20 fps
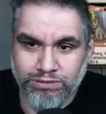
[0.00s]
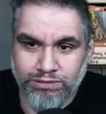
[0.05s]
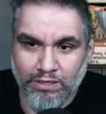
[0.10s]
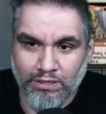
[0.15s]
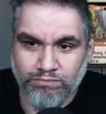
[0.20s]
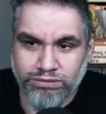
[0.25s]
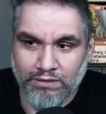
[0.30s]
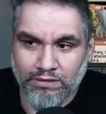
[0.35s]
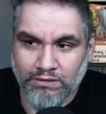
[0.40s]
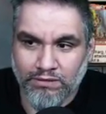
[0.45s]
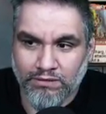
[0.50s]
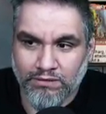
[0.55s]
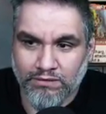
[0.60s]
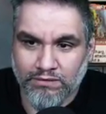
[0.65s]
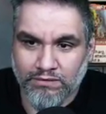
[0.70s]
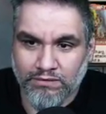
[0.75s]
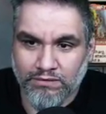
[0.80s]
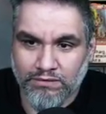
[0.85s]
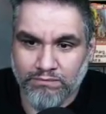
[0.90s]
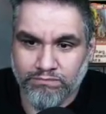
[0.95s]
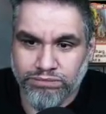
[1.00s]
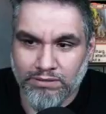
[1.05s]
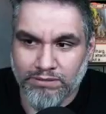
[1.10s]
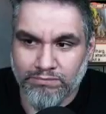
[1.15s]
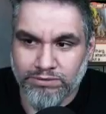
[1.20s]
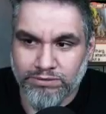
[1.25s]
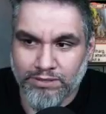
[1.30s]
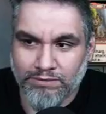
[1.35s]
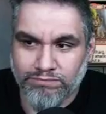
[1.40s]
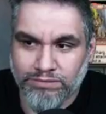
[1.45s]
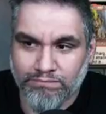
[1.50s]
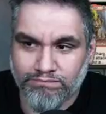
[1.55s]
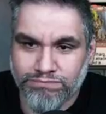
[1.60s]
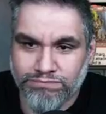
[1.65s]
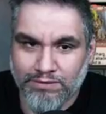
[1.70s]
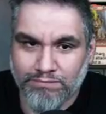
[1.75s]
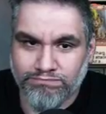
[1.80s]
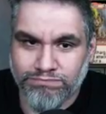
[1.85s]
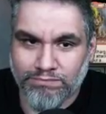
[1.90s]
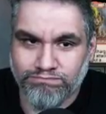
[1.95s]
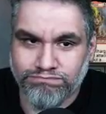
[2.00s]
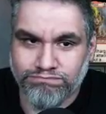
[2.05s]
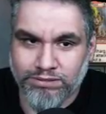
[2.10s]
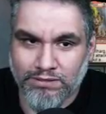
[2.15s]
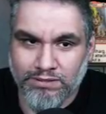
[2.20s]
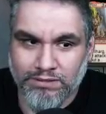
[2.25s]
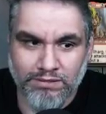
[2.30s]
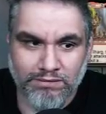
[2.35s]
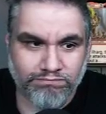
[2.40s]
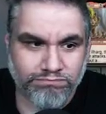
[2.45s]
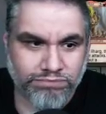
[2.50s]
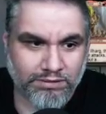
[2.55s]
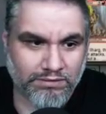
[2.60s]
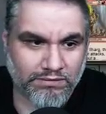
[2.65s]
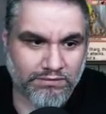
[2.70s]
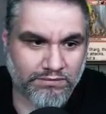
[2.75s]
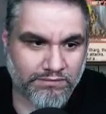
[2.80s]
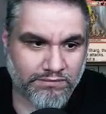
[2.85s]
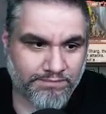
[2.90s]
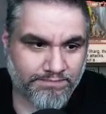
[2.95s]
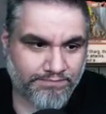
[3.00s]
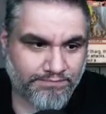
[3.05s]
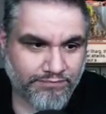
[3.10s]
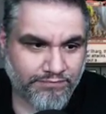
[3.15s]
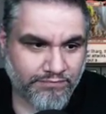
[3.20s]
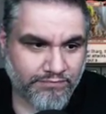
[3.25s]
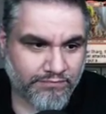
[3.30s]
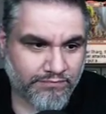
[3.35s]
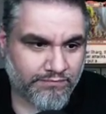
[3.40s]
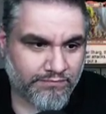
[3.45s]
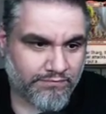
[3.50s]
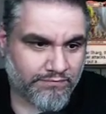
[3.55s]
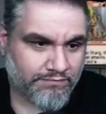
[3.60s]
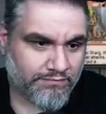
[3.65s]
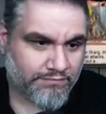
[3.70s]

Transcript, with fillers: at those little cuties.